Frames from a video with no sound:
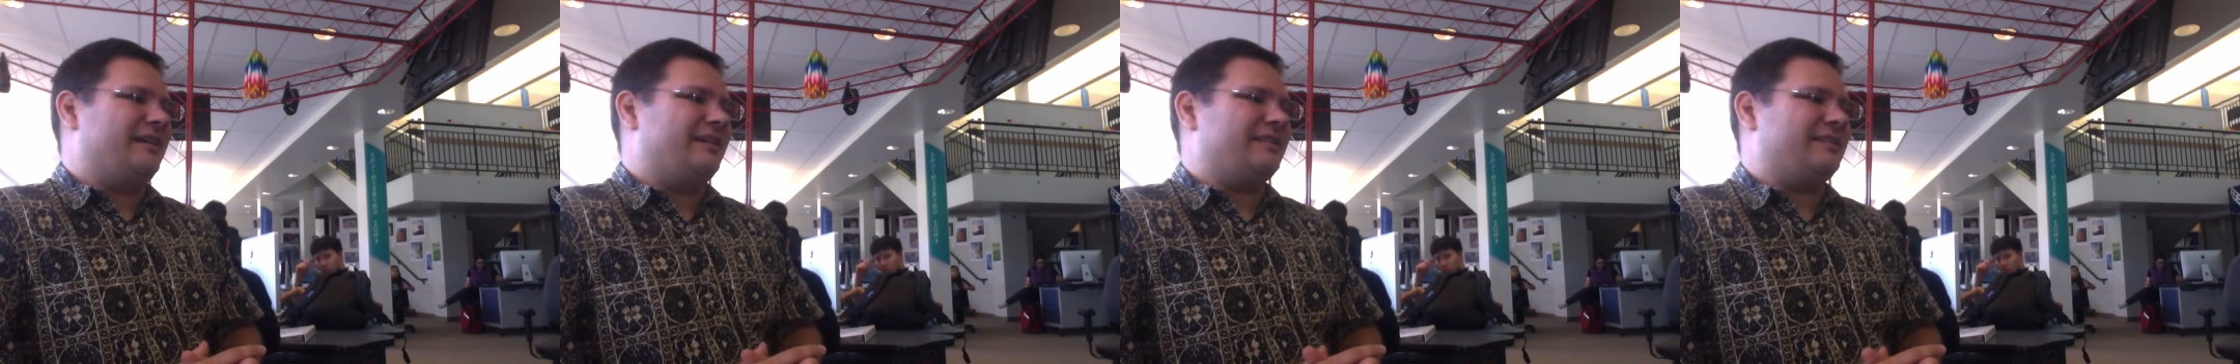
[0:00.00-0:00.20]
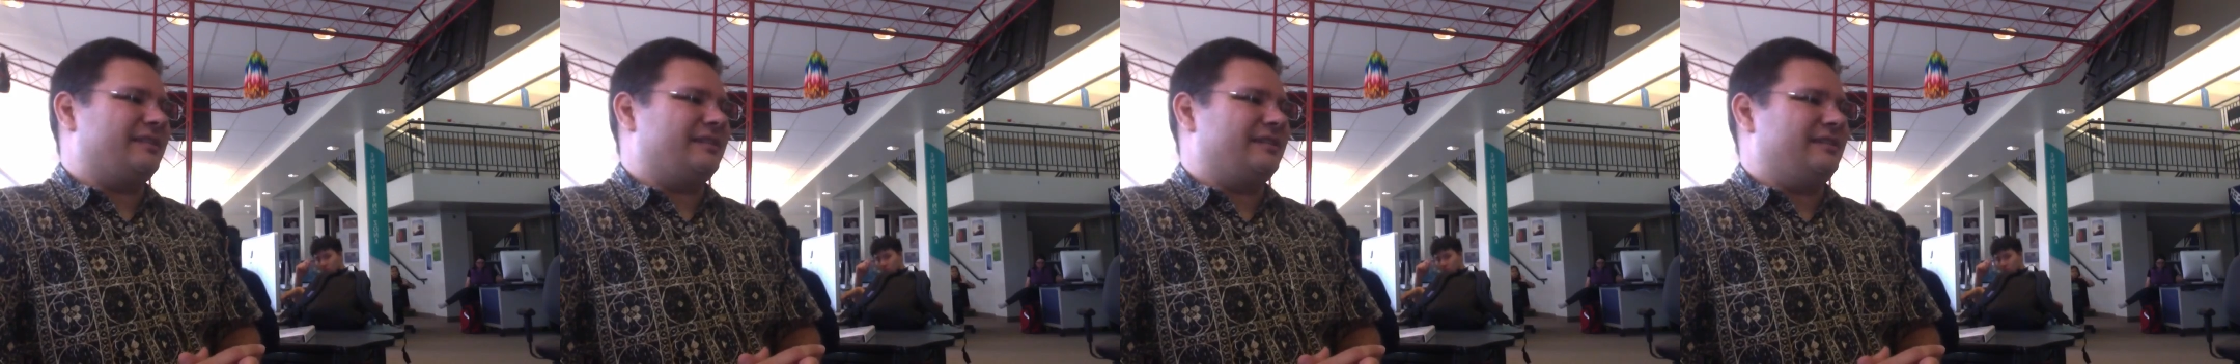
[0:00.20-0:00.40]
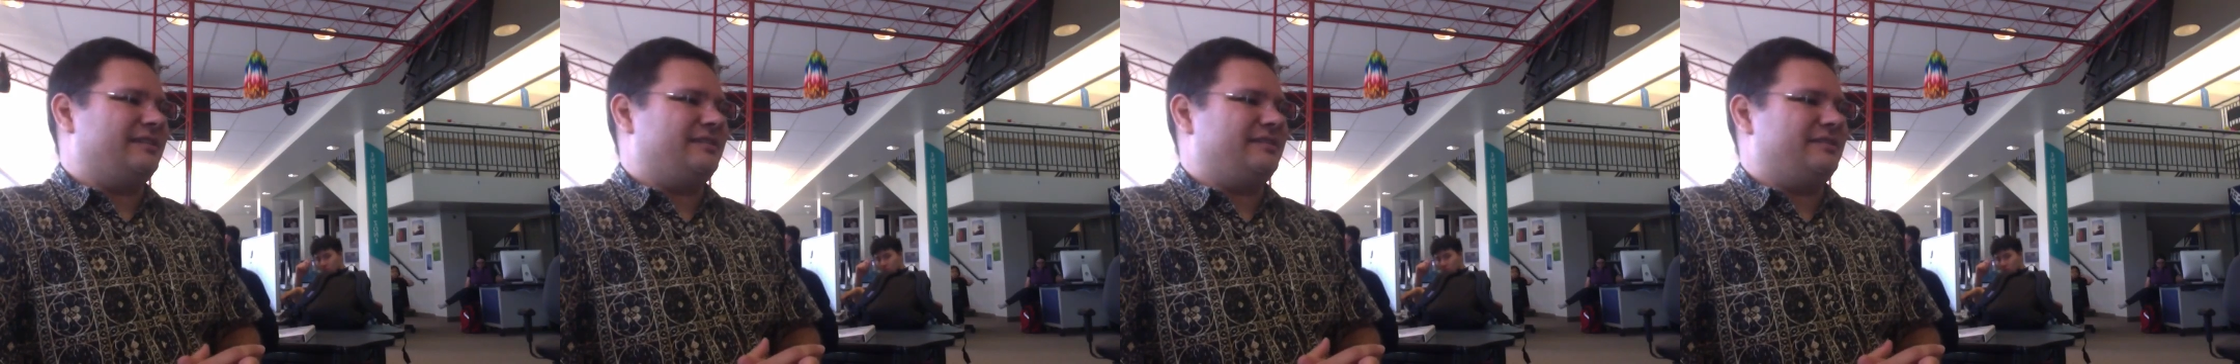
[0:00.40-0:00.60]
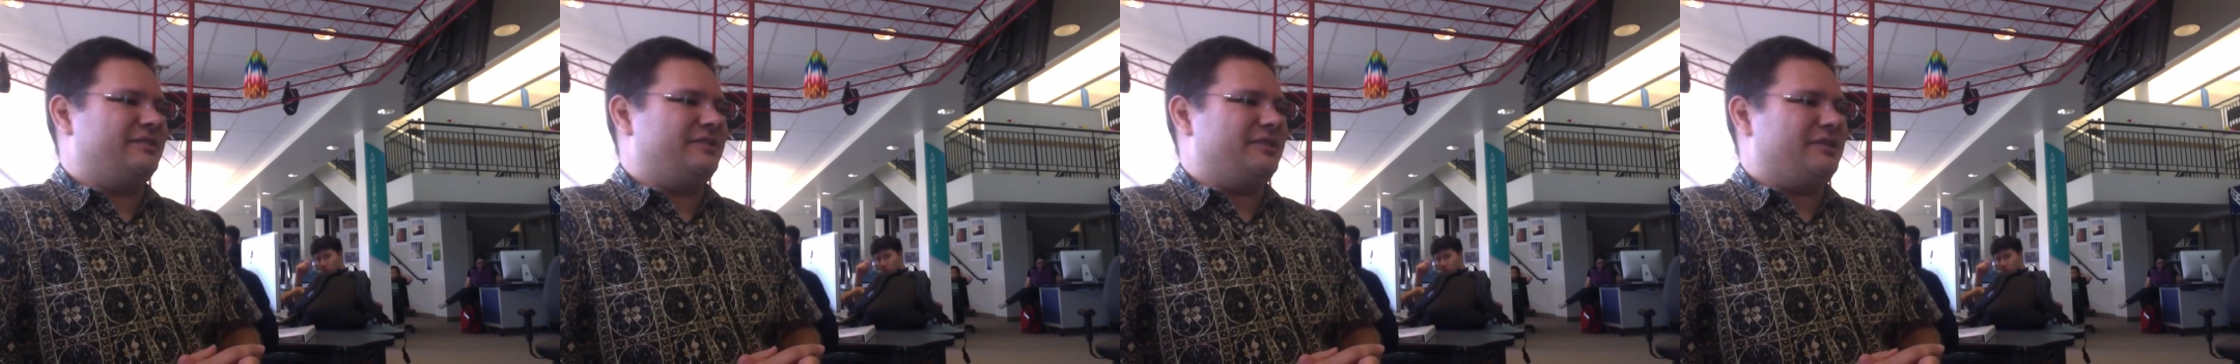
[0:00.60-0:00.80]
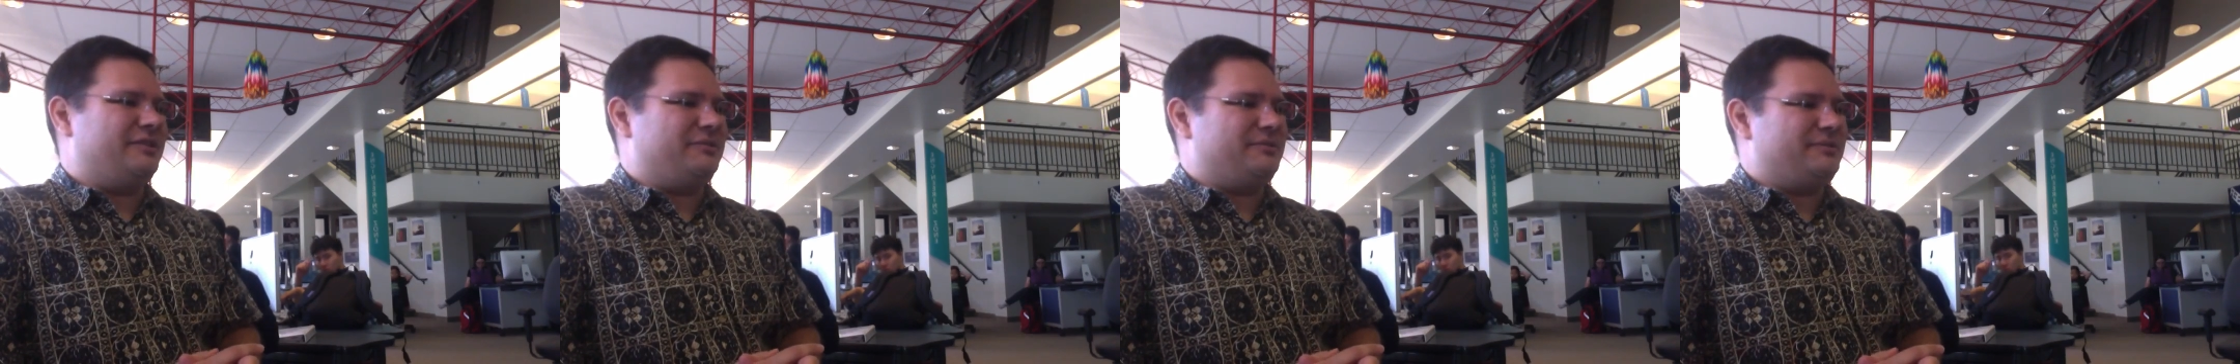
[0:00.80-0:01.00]
I think
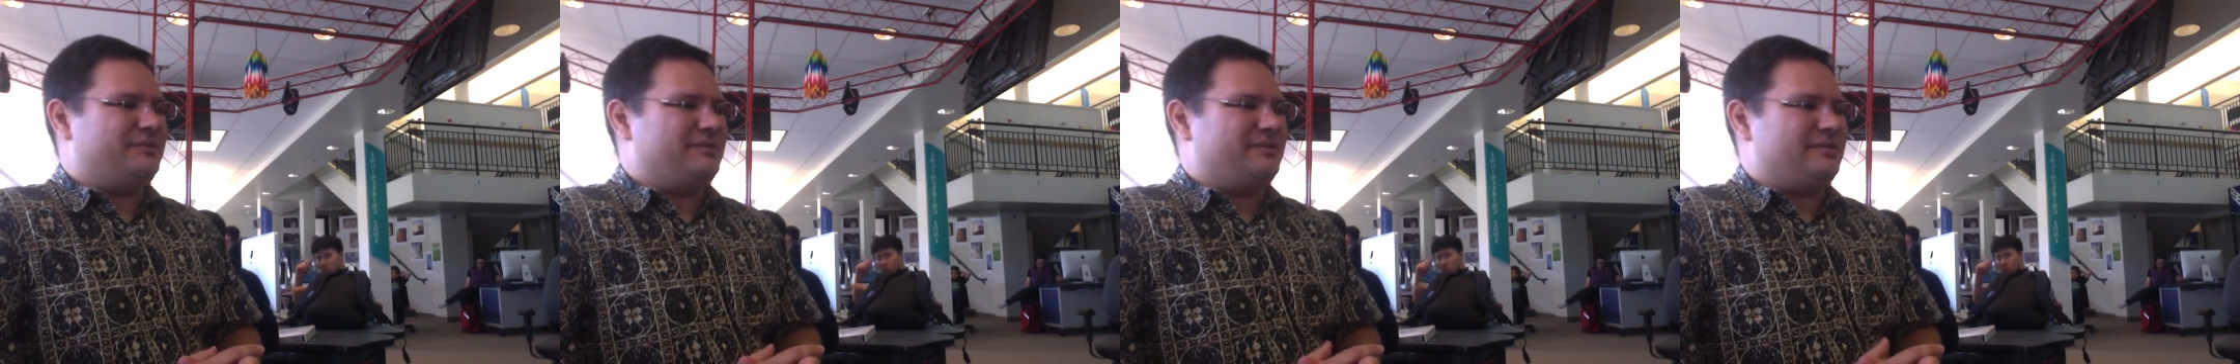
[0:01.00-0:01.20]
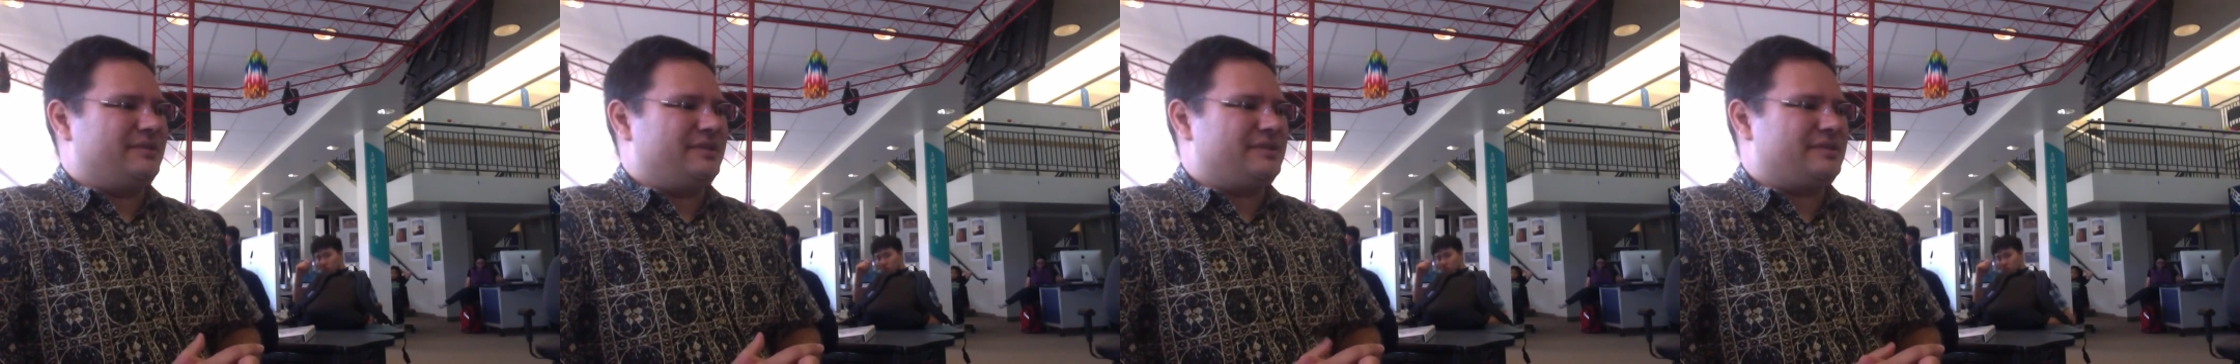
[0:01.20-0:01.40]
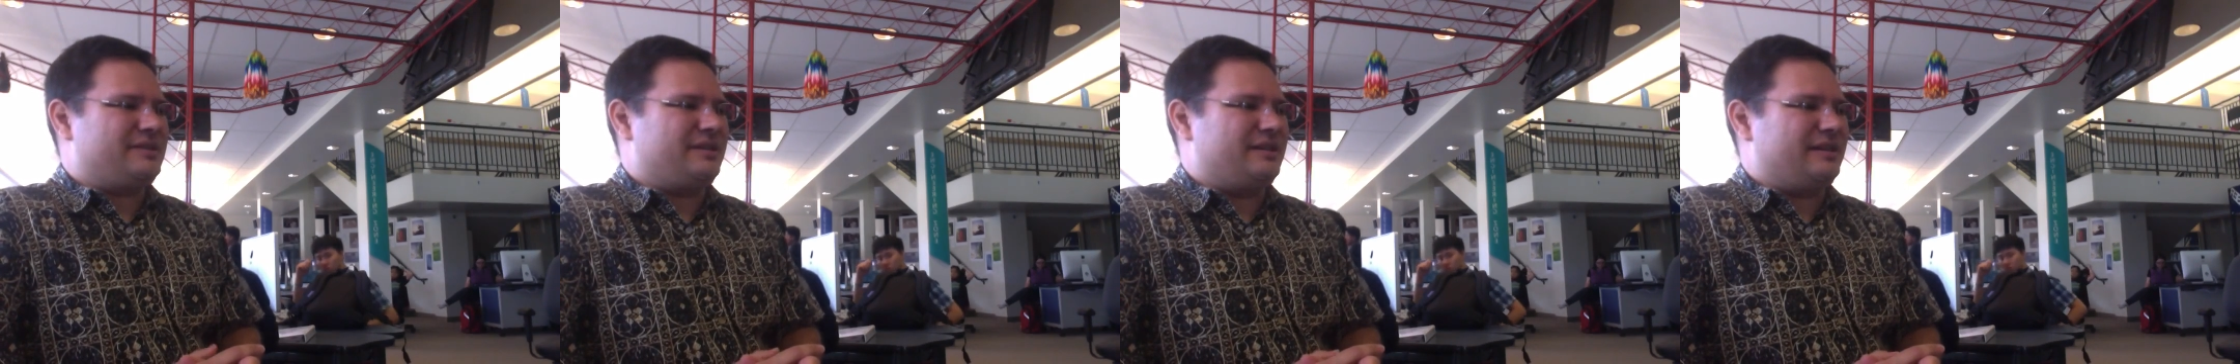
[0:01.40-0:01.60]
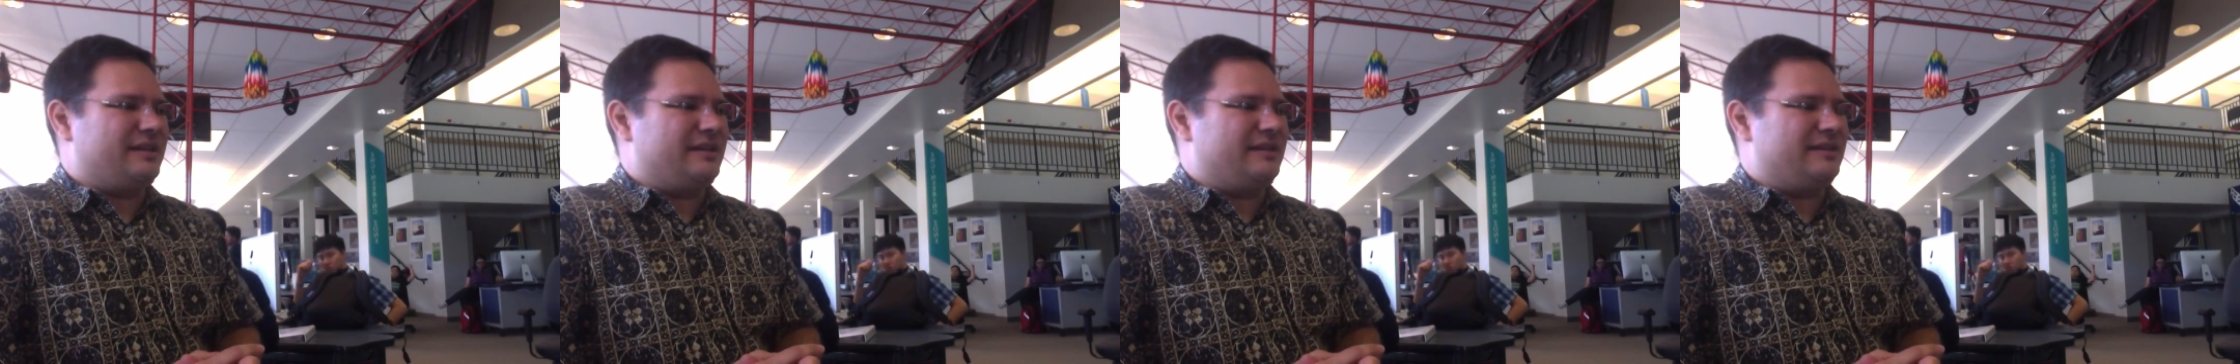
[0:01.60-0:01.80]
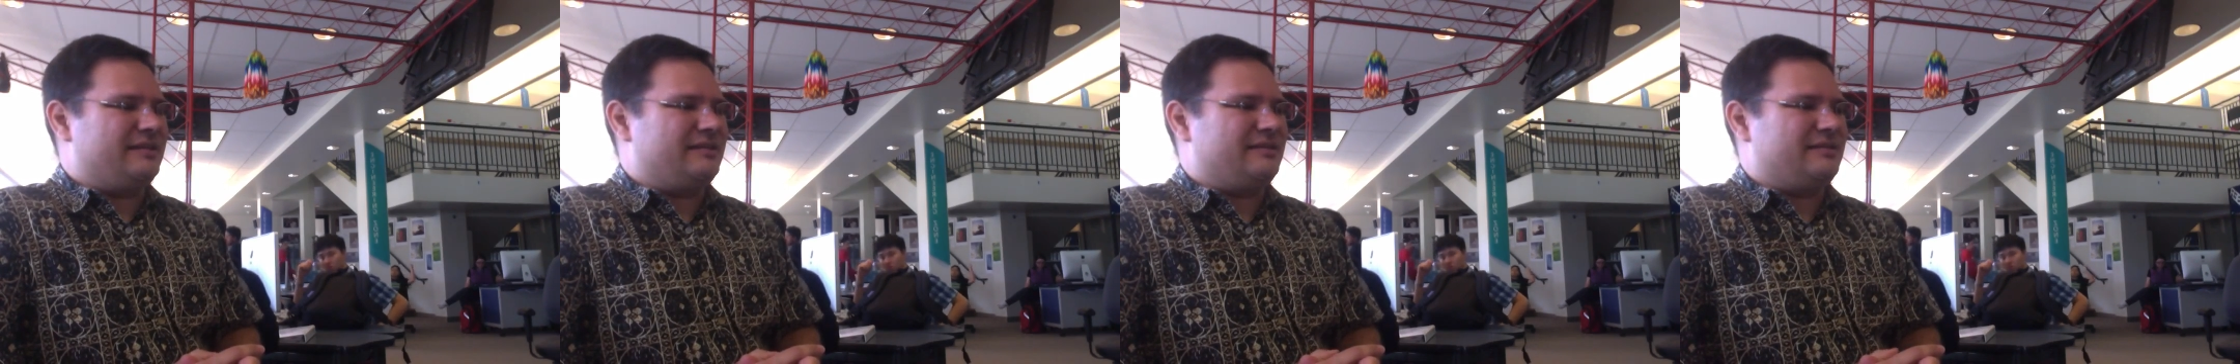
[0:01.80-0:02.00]
it's going to
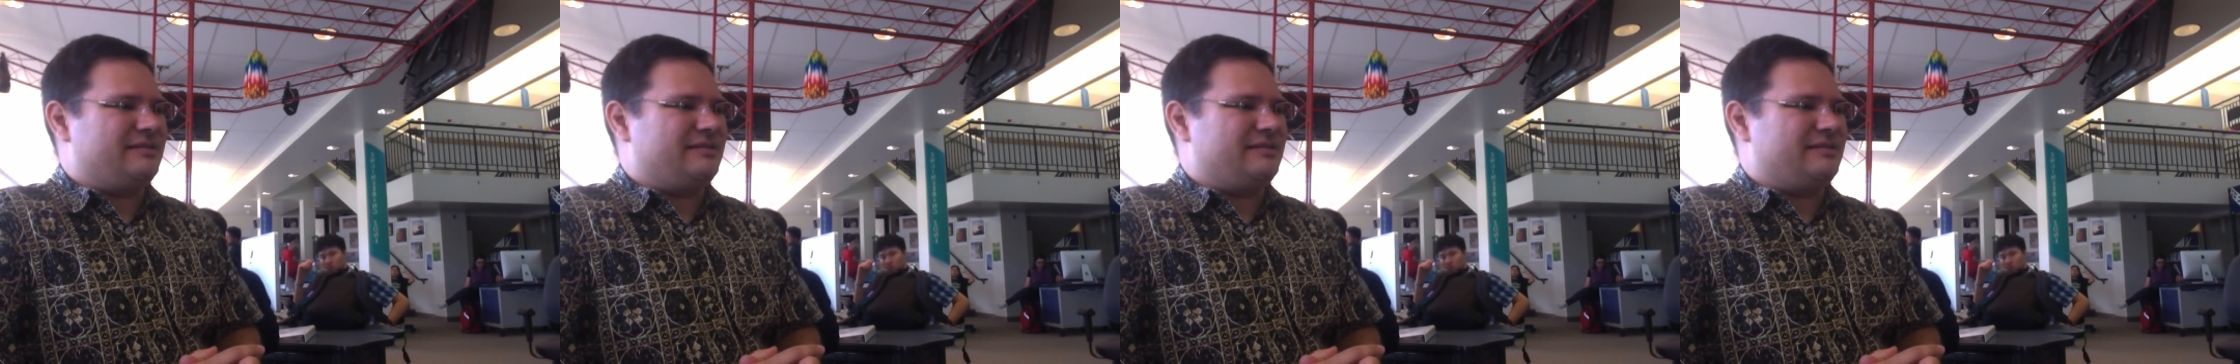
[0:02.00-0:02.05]
get